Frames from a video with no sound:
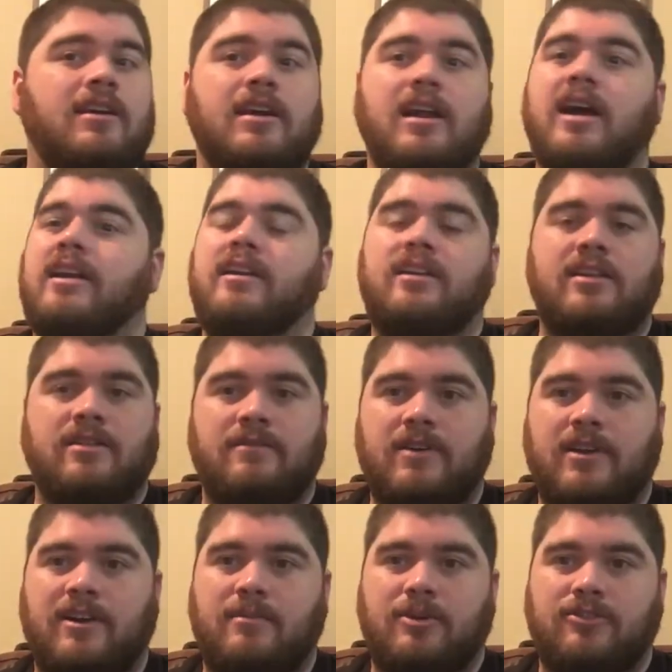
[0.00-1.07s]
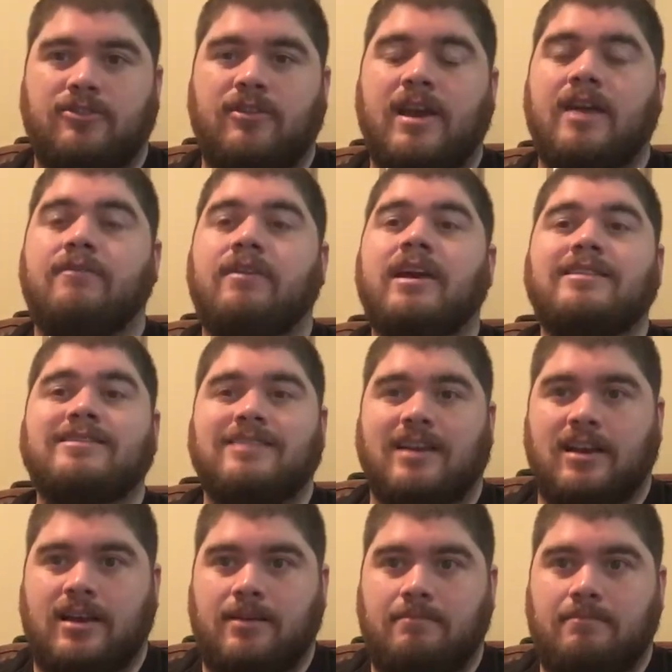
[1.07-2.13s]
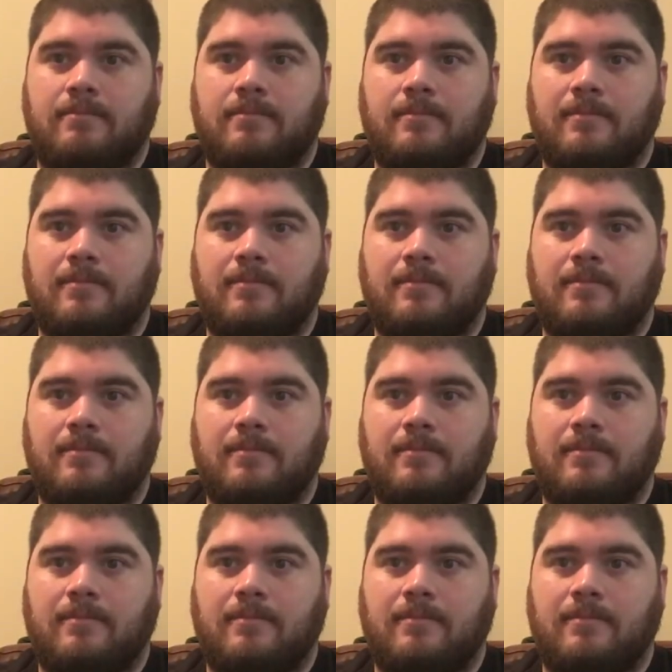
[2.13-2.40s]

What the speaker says: not any of the variables you have, time.